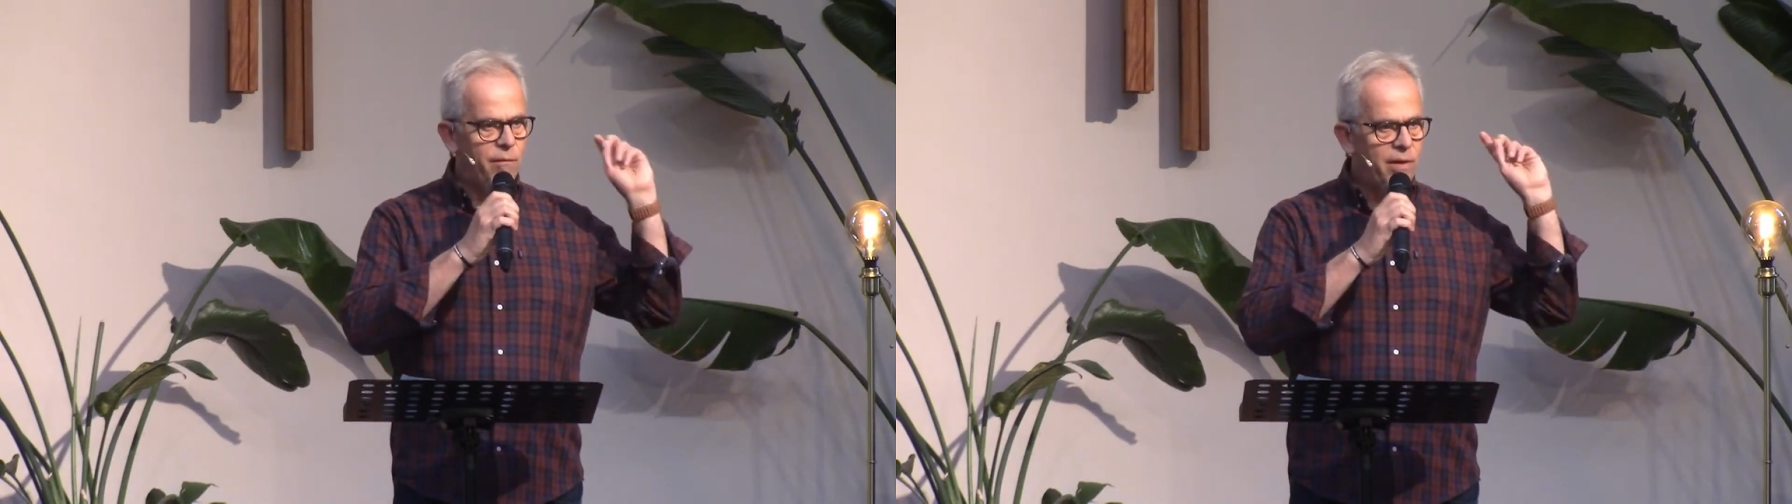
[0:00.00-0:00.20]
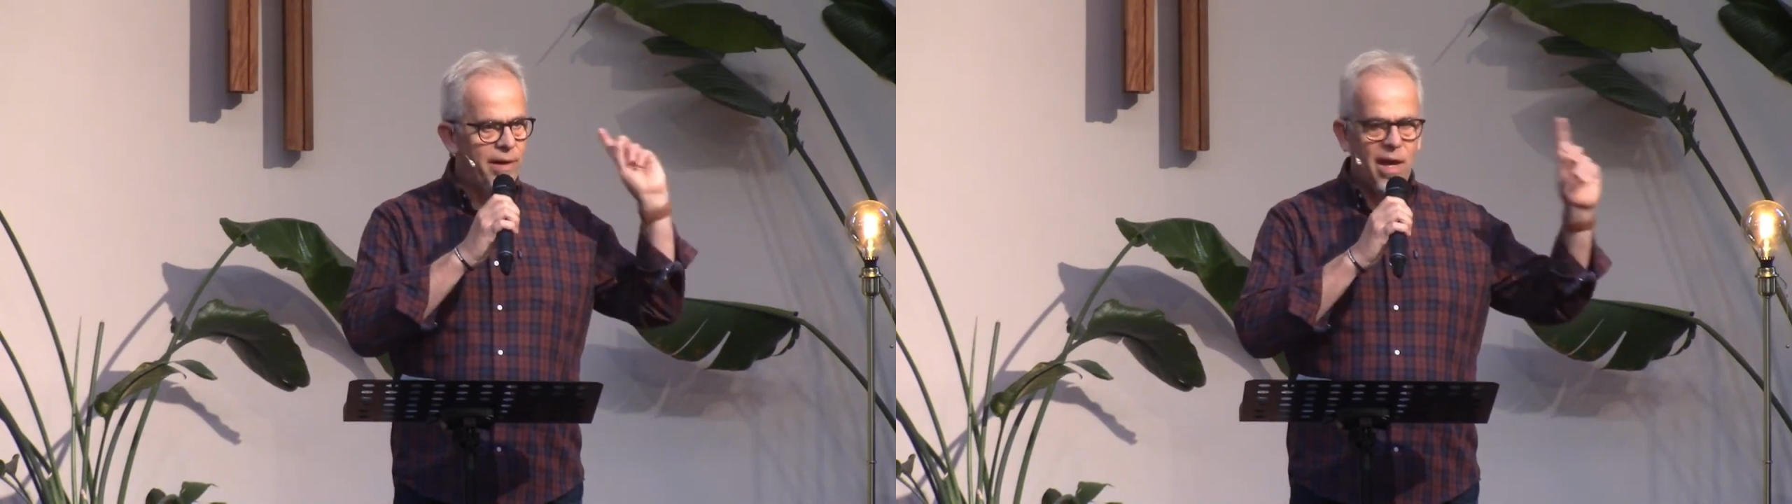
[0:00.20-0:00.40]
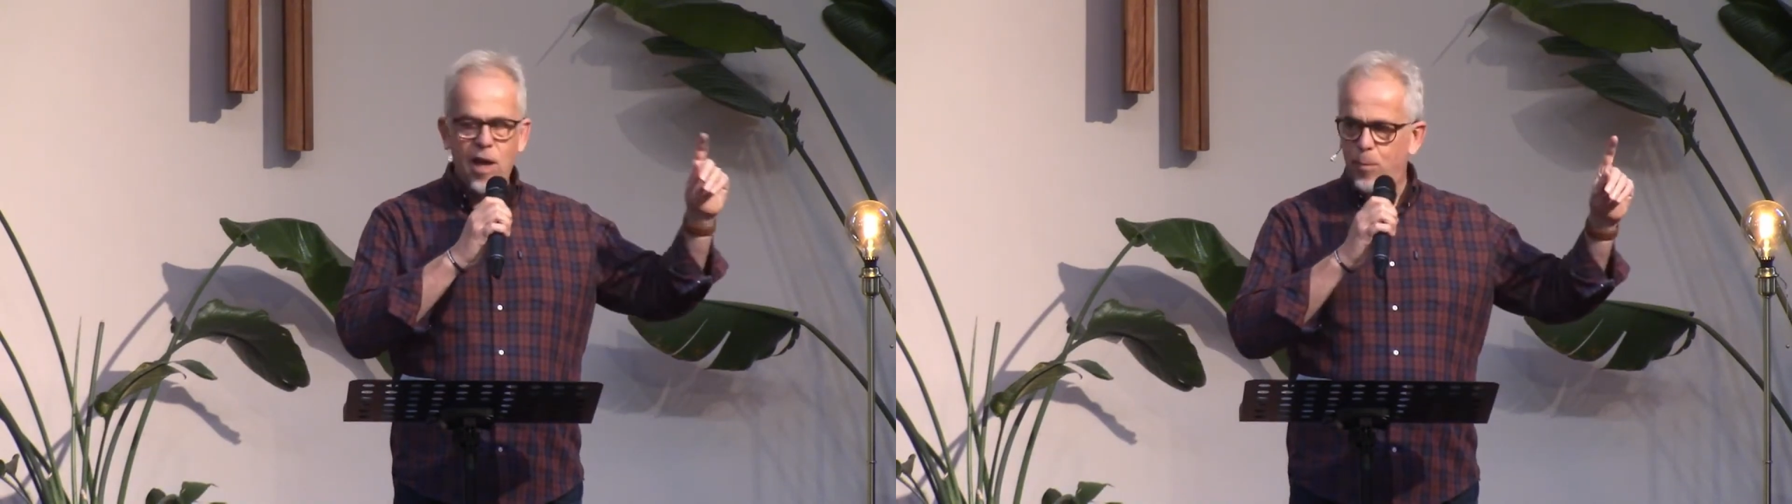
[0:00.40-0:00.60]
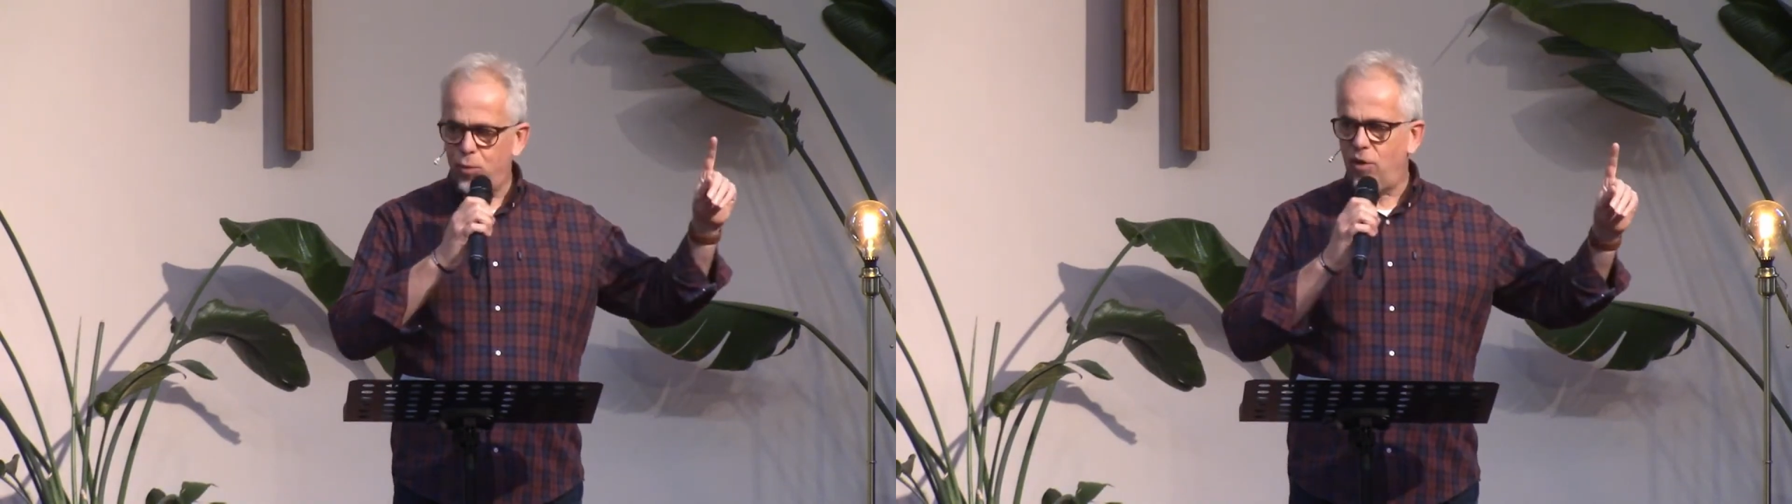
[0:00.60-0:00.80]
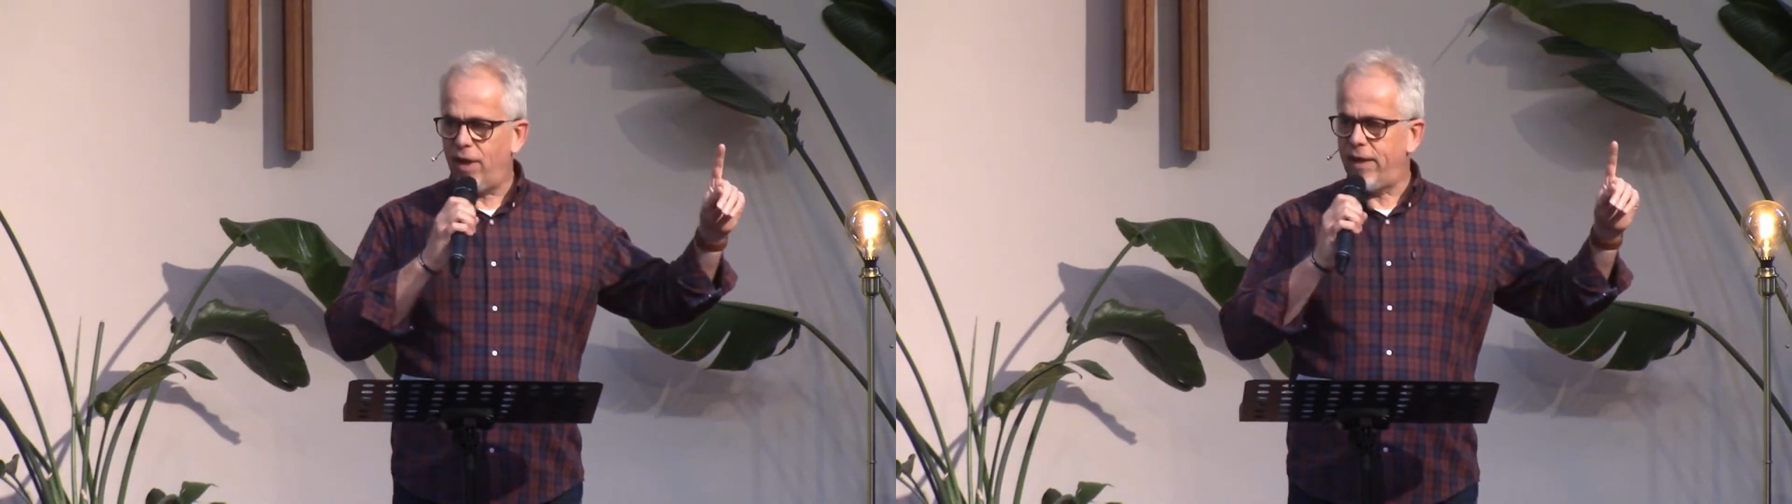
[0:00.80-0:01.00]
a very
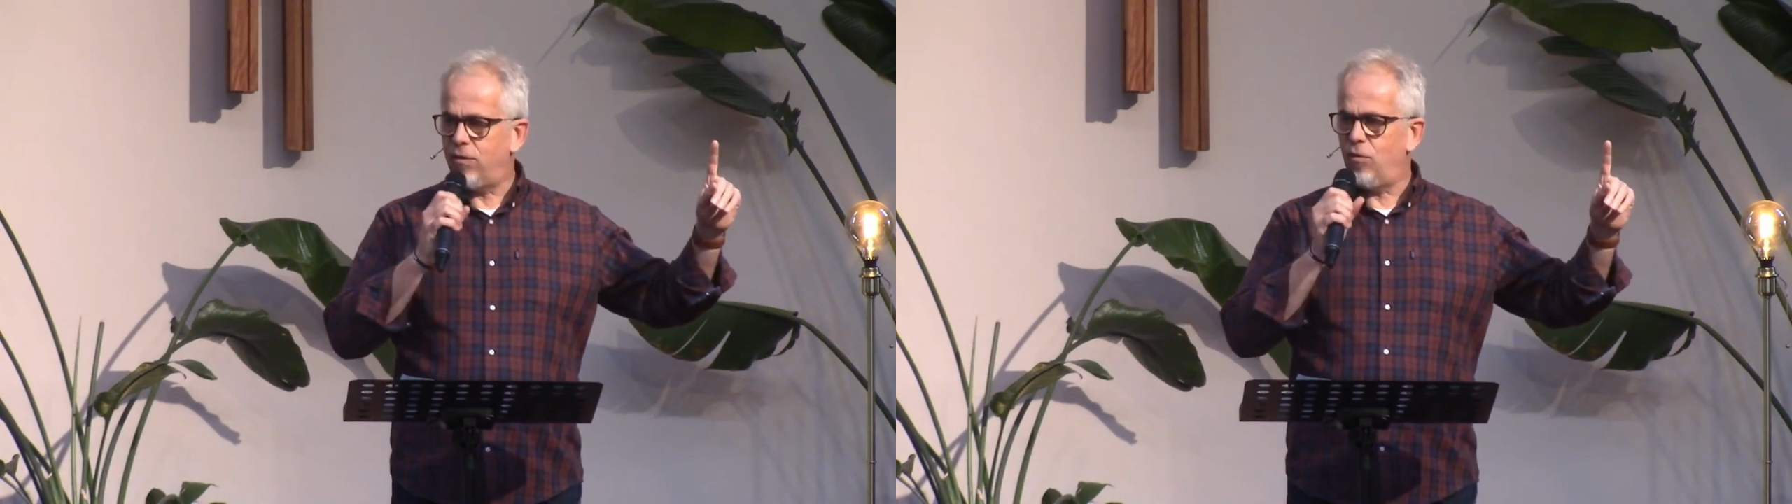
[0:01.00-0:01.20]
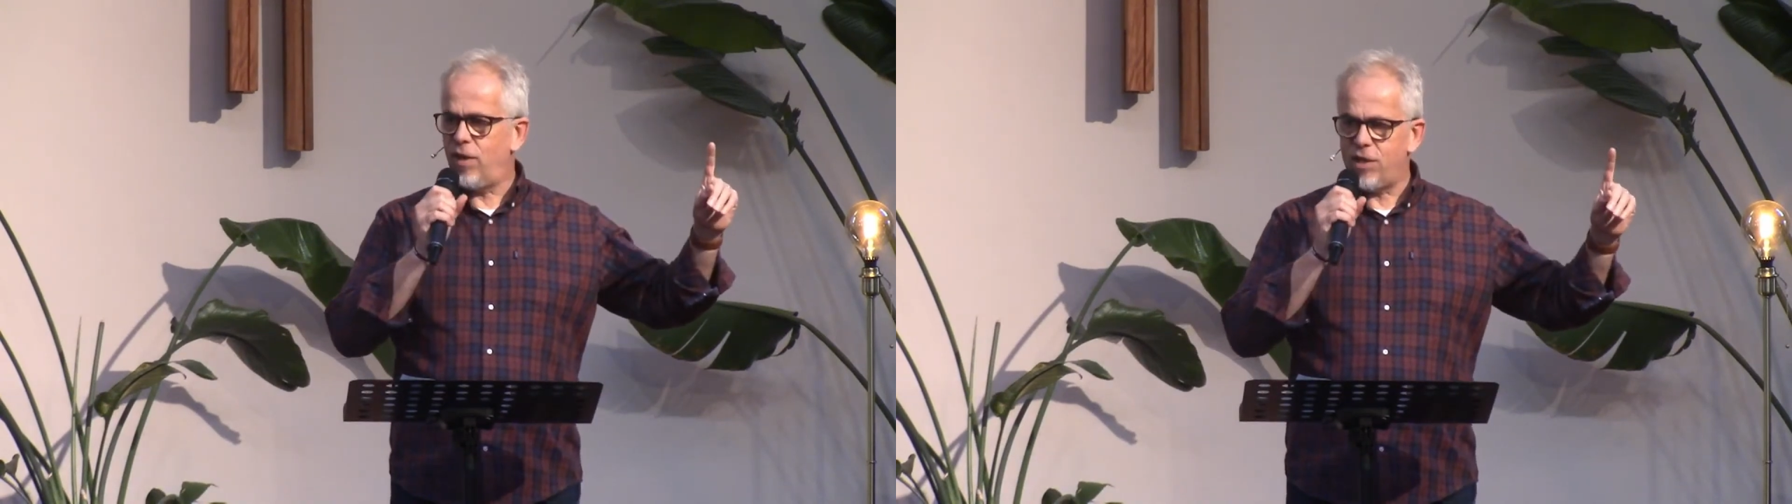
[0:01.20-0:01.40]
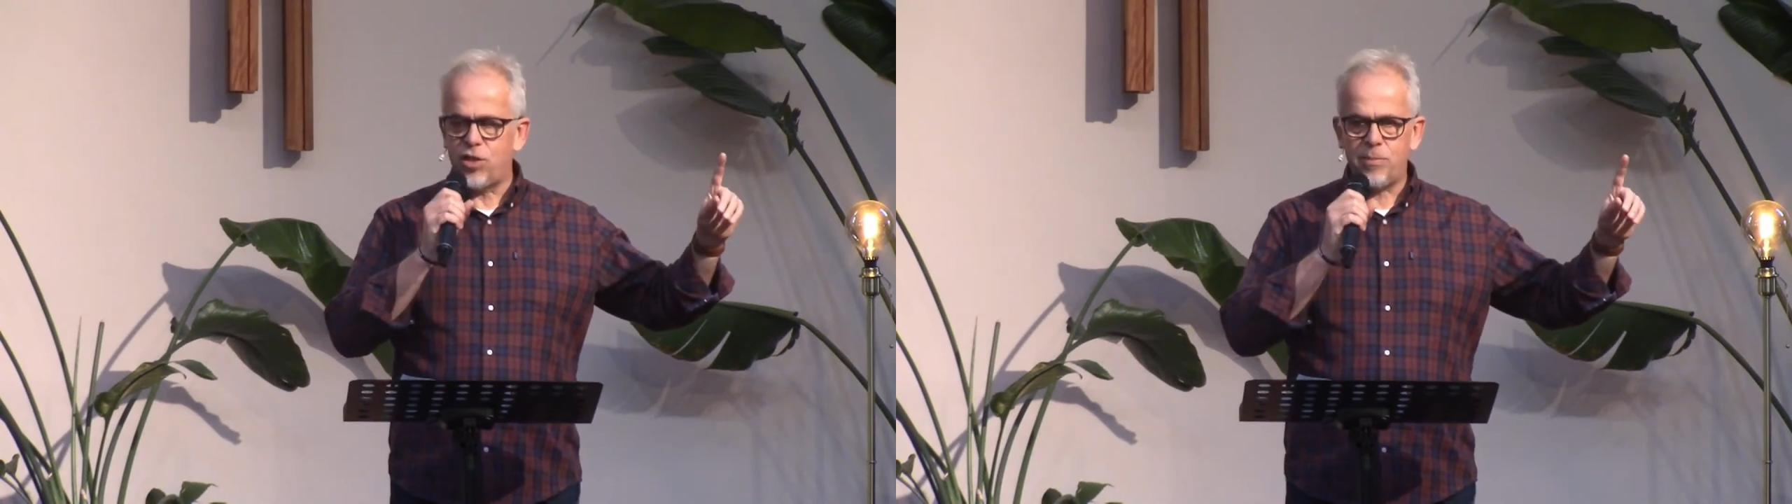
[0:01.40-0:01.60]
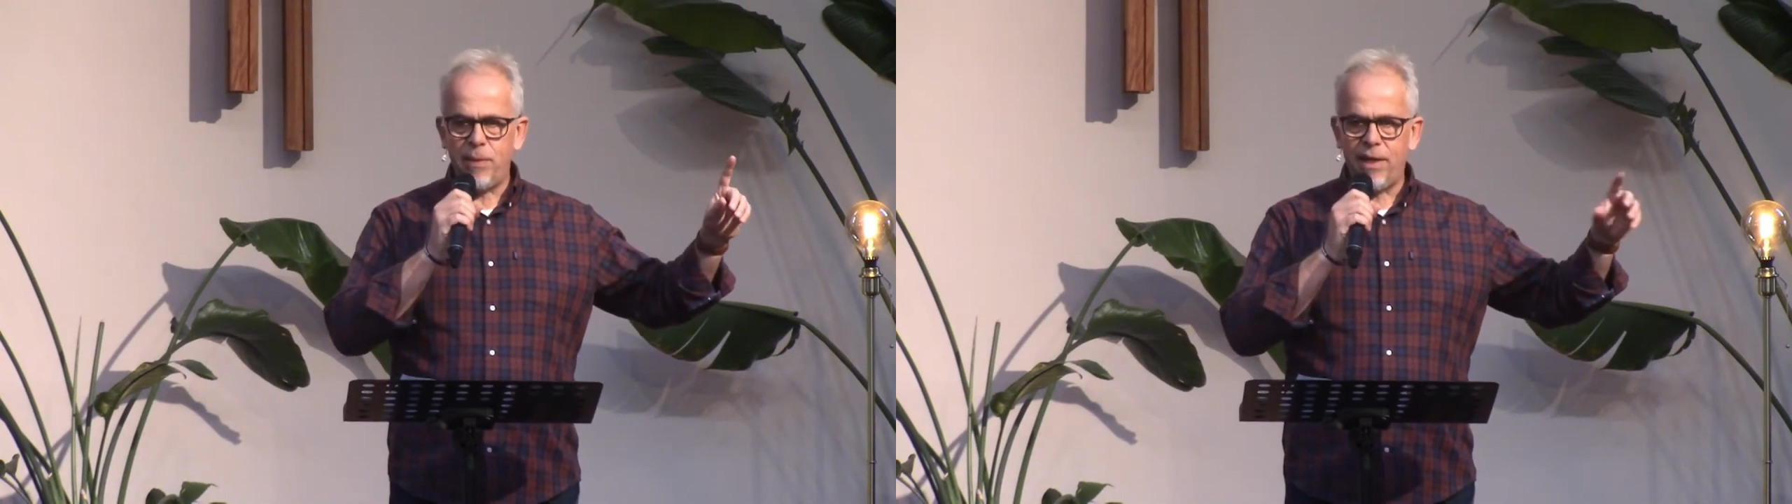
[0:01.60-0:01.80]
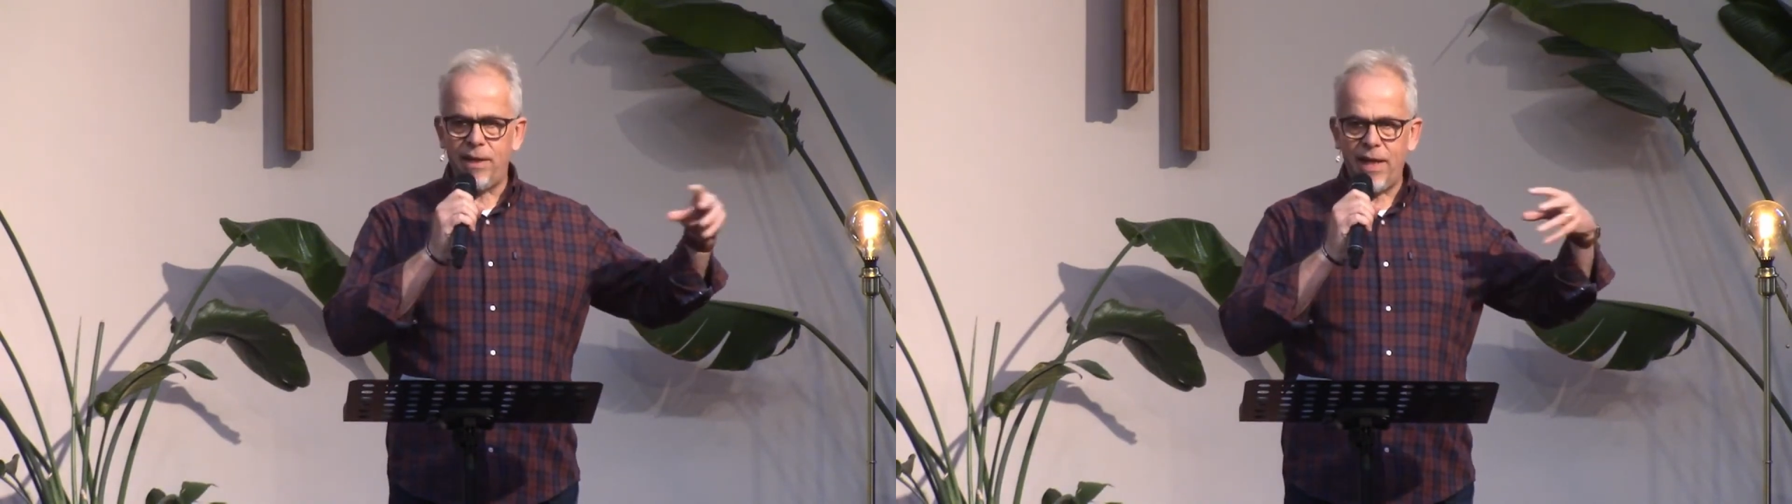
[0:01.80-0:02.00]
upright religious man,